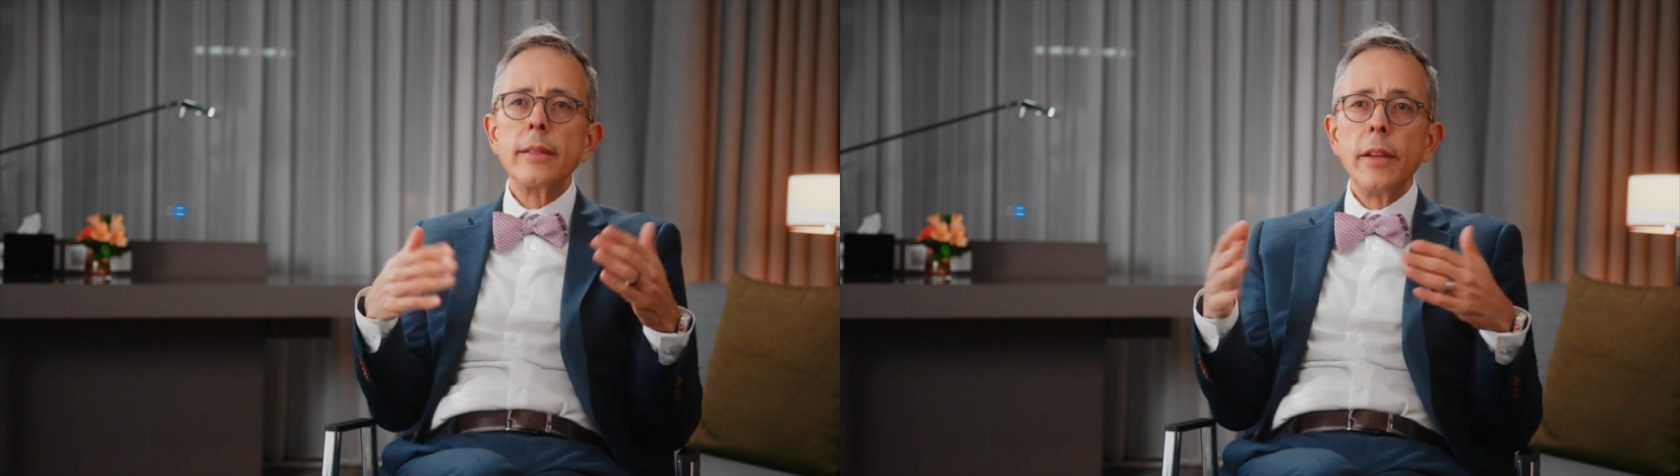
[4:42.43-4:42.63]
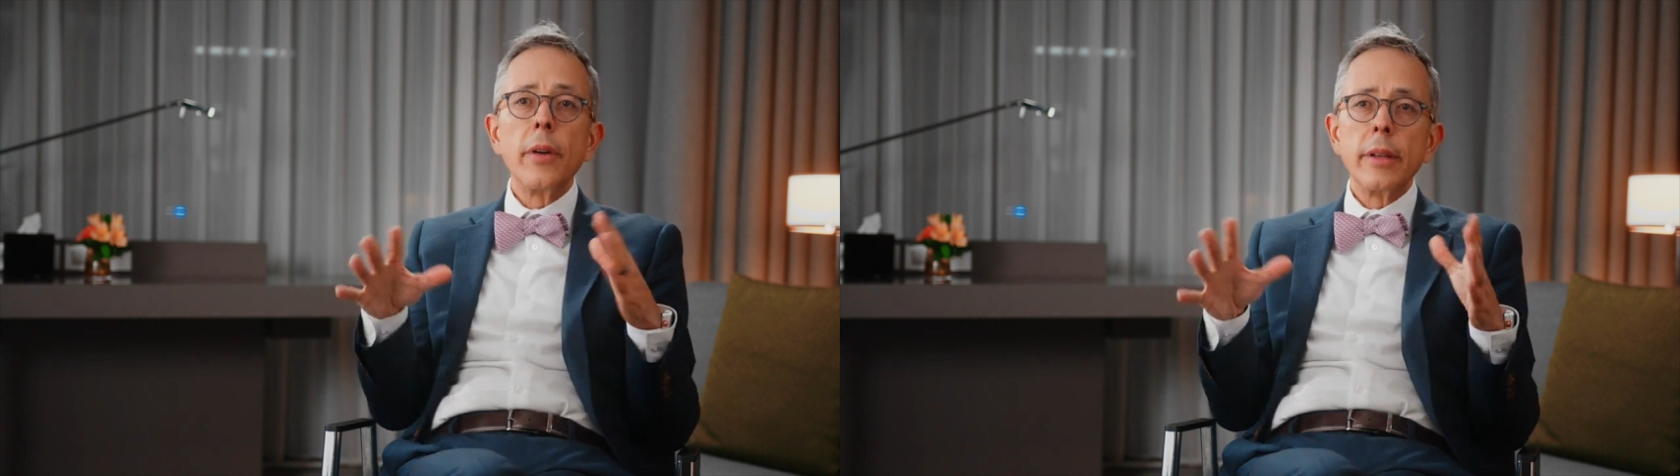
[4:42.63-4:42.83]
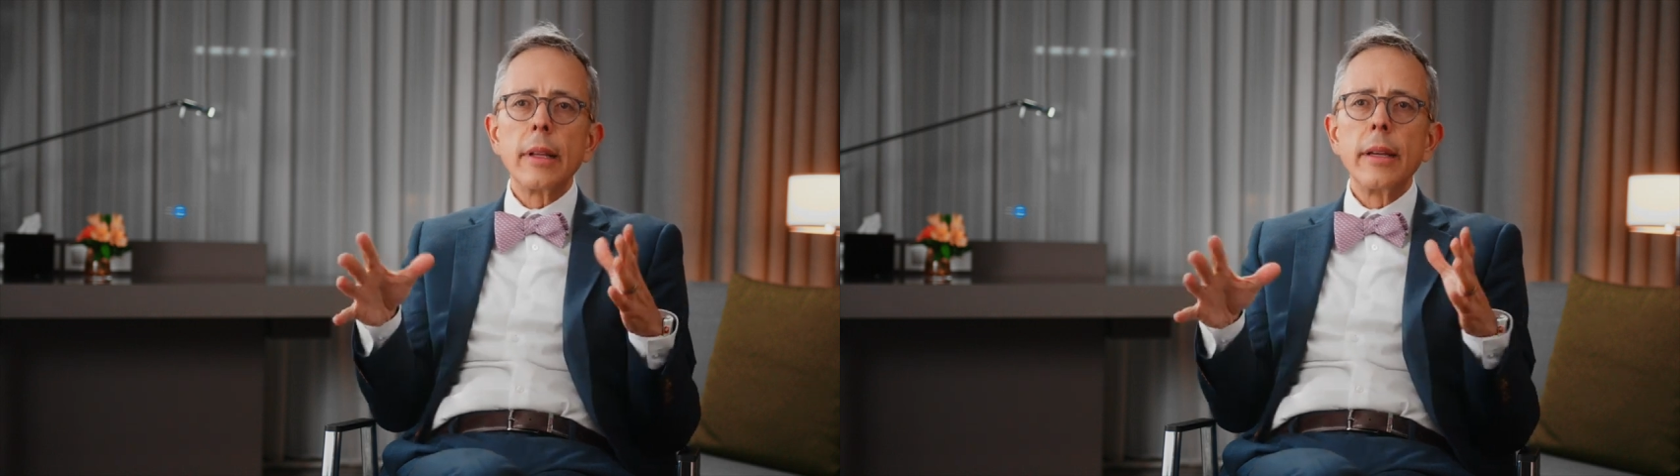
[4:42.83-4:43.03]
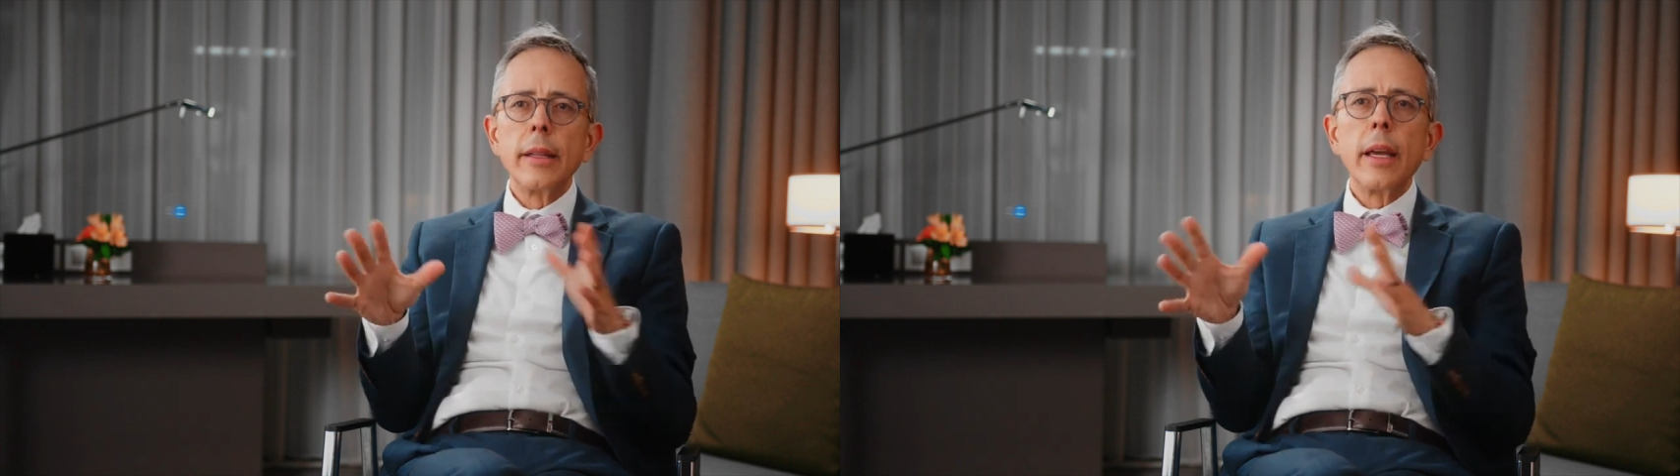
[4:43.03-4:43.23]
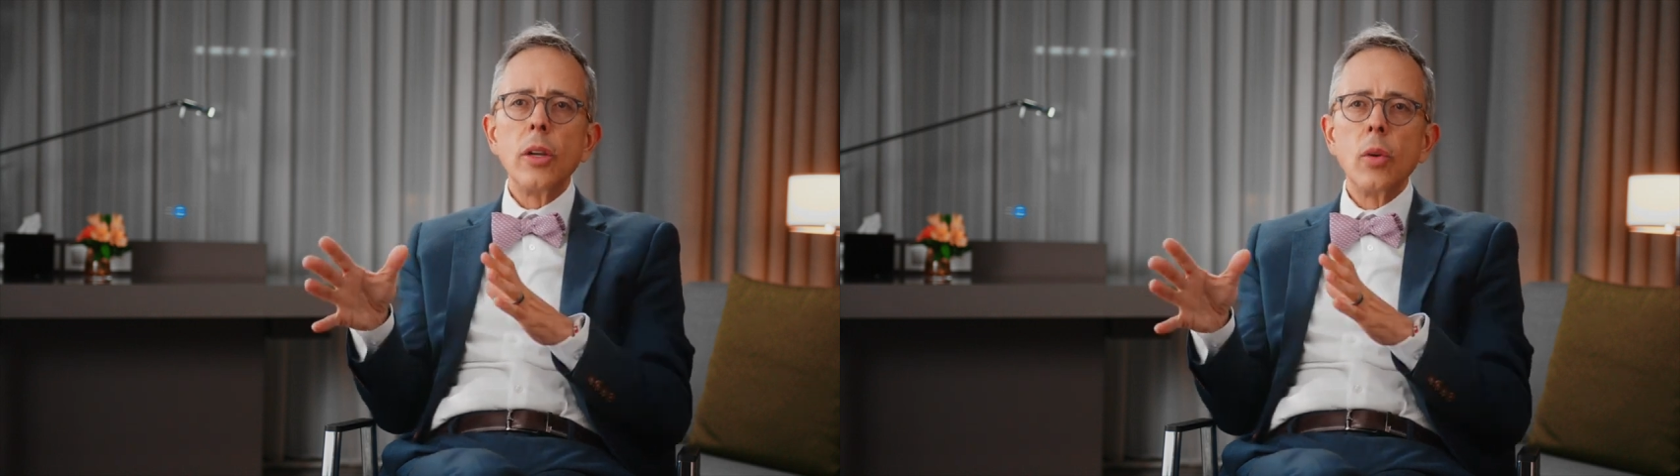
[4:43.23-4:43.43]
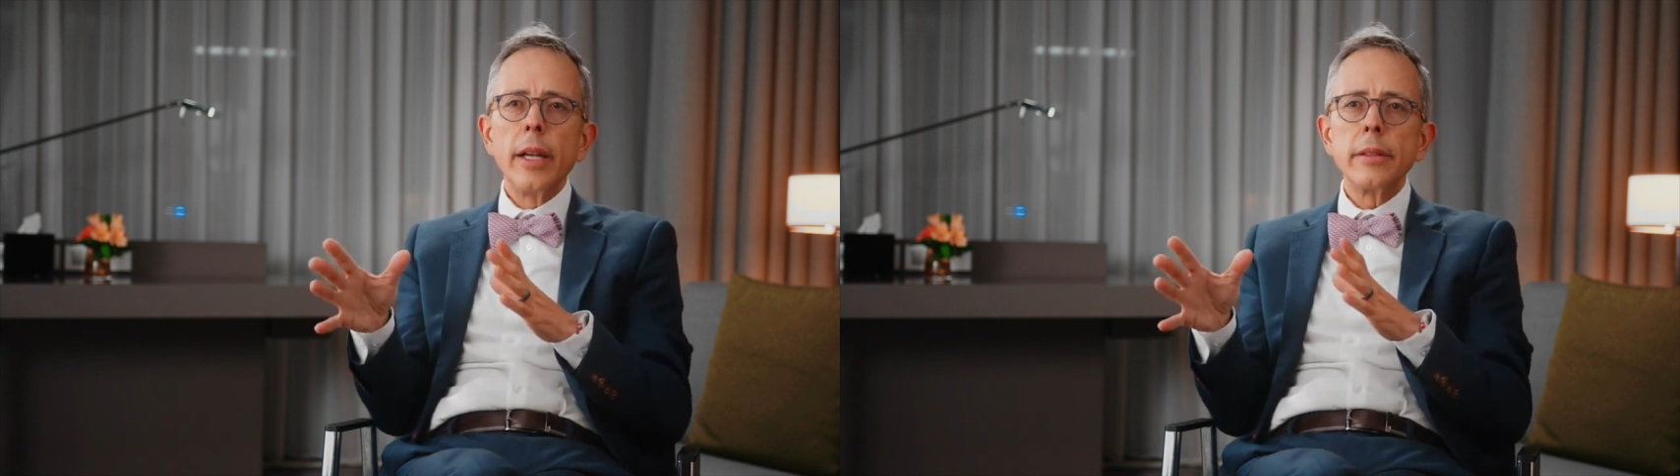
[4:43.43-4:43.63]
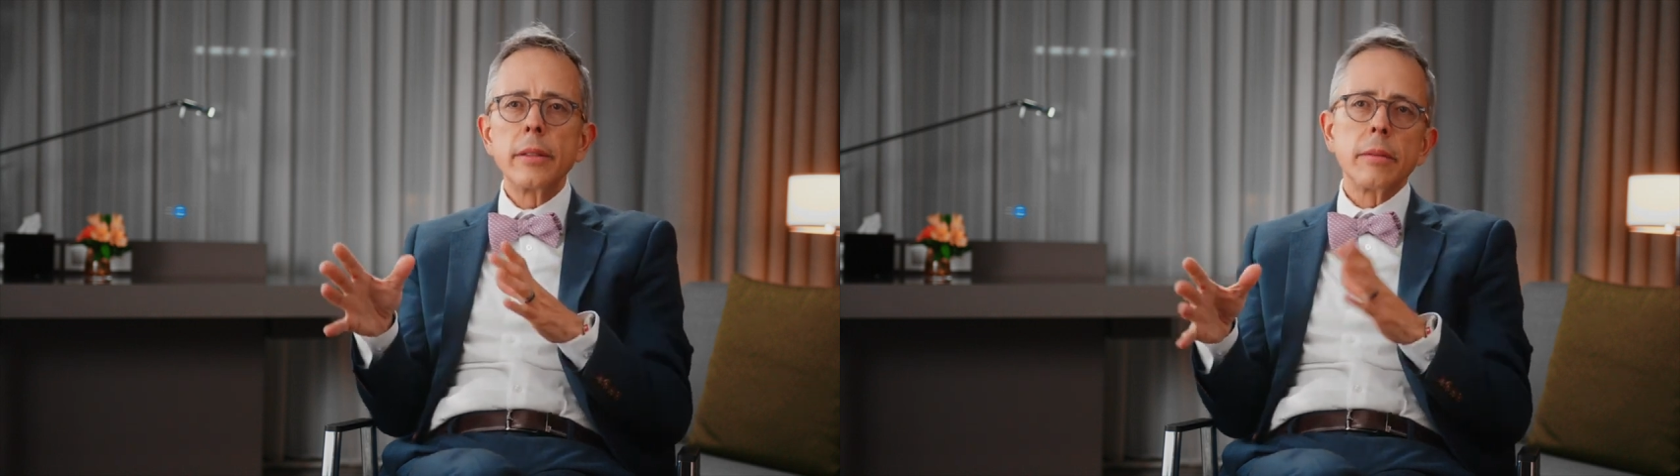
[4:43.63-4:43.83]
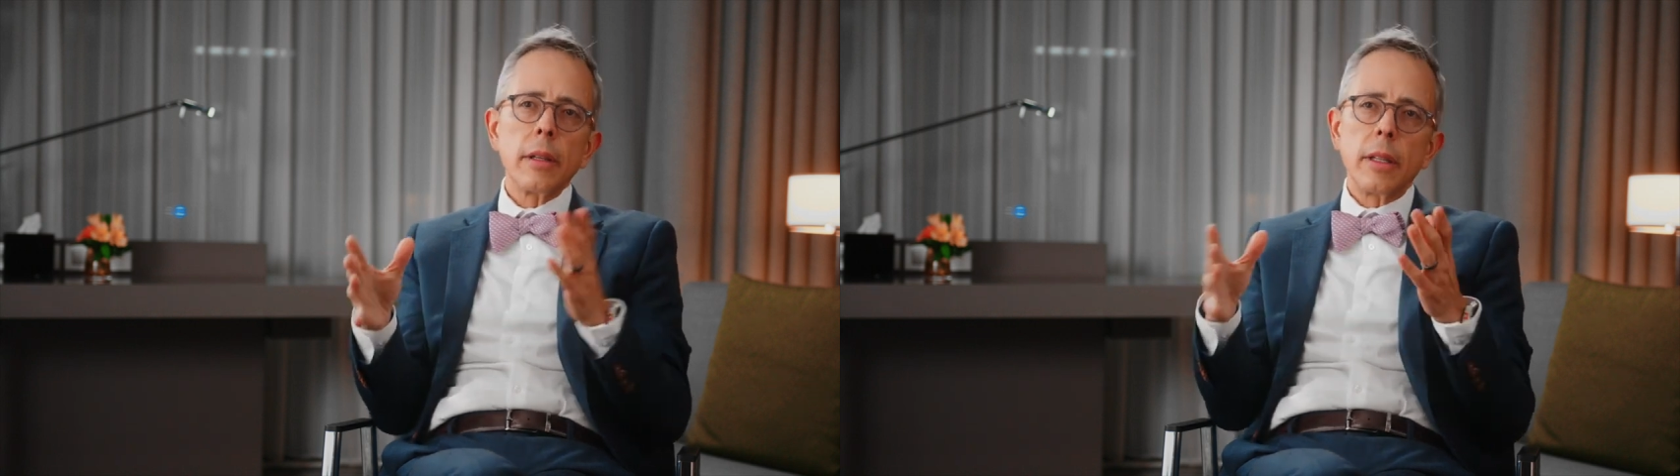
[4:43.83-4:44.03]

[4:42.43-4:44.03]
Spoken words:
differently in the US.